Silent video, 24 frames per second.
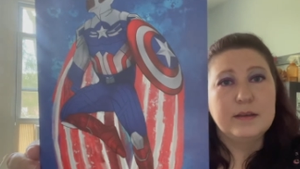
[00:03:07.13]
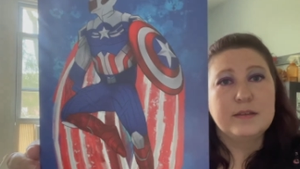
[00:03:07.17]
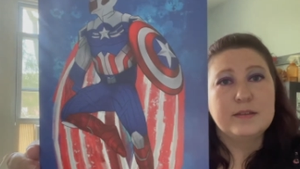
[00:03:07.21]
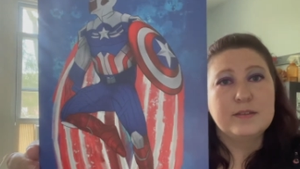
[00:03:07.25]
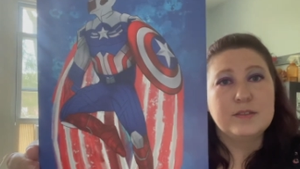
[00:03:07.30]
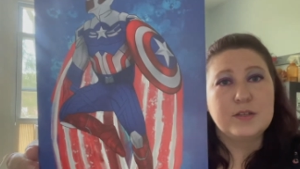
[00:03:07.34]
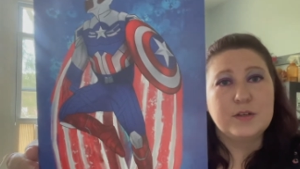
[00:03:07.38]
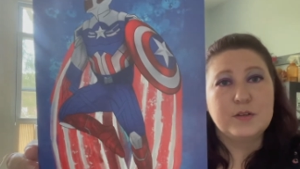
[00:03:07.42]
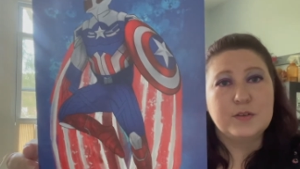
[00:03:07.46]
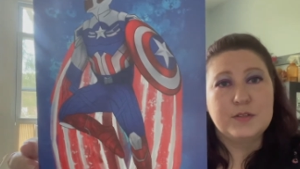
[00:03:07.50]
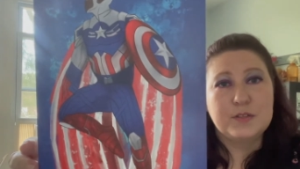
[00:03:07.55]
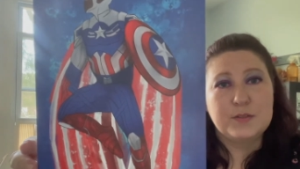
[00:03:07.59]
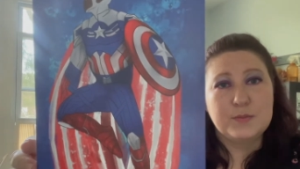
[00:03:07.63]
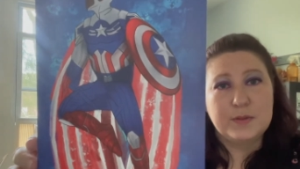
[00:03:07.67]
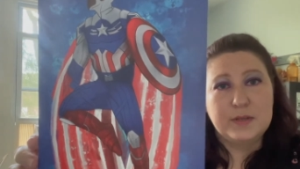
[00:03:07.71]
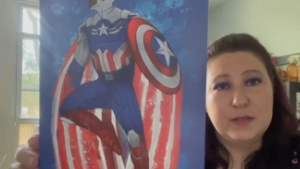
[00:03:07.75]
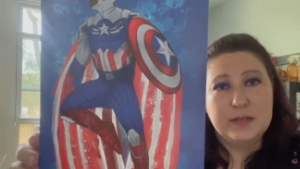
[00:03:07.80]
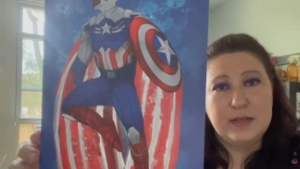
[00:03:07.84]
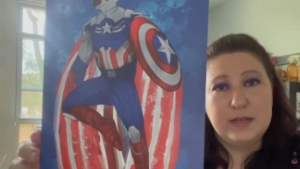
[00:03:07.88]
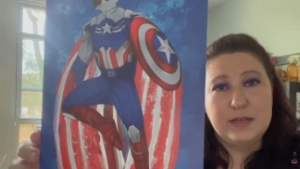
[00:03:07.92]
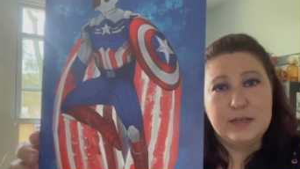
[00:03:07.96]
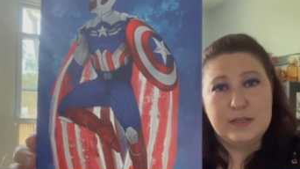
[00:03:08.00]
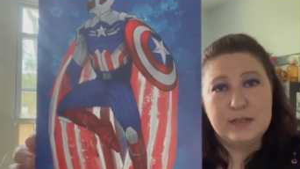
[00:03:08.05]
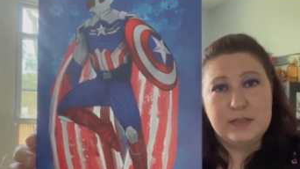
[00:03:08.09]
So this
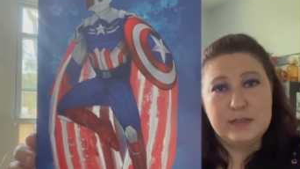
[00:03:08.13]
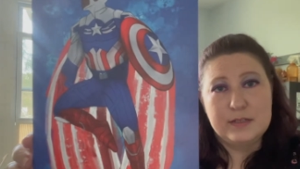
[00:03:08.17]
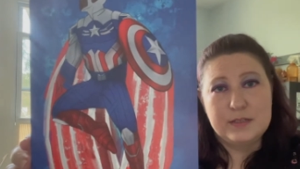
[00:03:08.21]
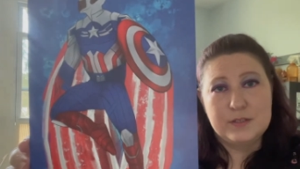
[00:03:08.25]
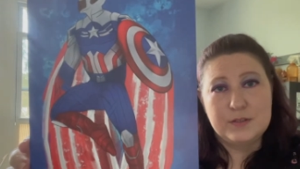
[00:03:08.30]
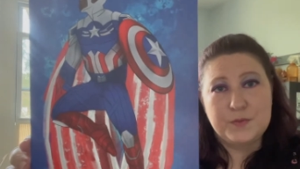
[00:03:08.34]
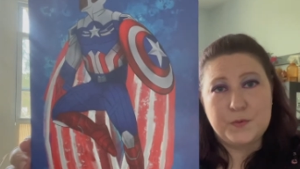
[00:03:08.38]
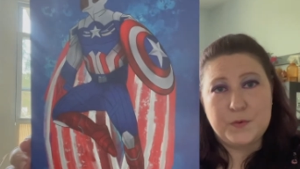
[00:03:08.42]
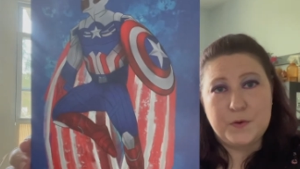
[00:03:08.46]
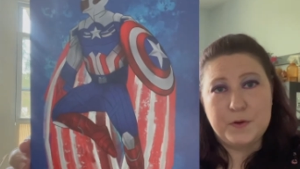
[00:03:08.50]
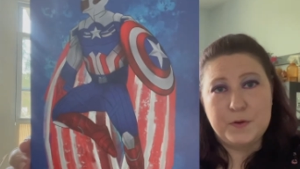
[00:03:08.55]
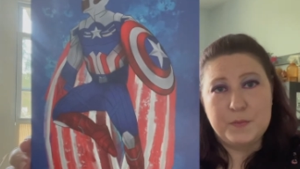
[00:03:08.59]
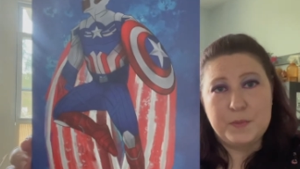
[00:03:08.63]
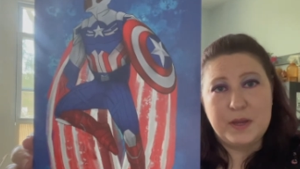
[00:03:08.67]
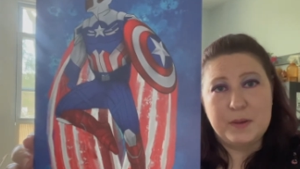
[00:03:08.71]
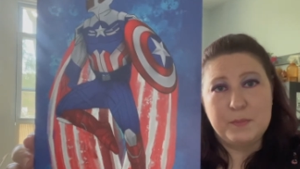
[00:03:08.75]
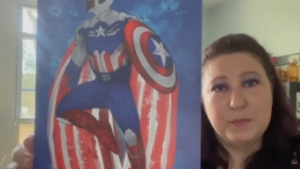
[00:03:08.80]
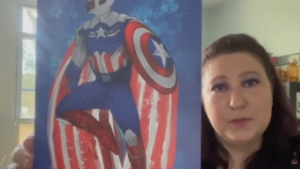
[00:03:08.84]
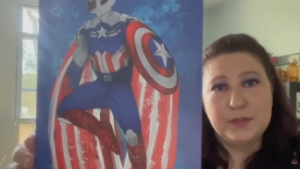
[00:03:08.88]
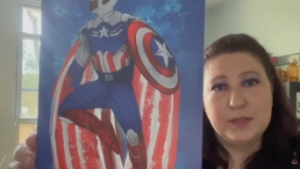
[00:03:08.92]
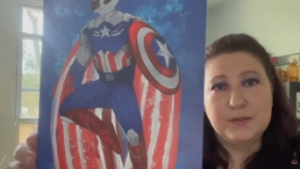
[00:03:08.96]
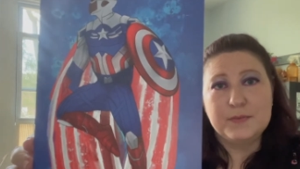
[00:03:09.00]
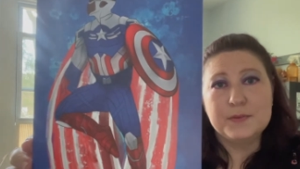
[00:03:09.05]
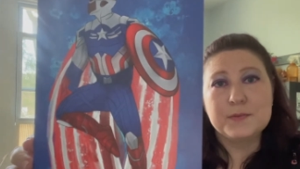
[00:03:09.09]
one is from, I
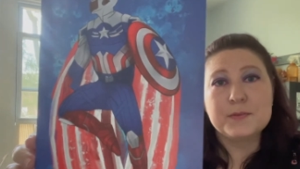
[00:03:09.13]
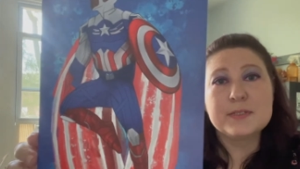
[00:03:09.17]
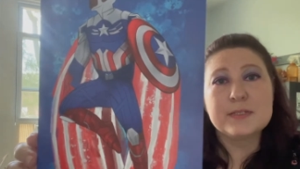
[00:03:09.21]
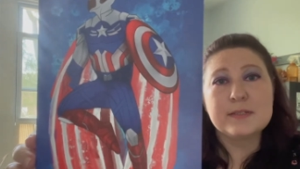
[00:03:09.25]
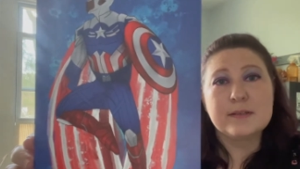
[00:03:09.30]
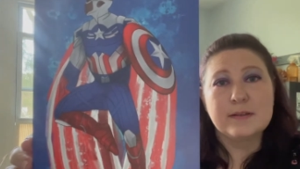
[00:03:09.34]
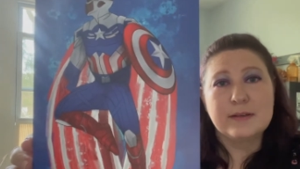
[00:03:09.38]
believe it was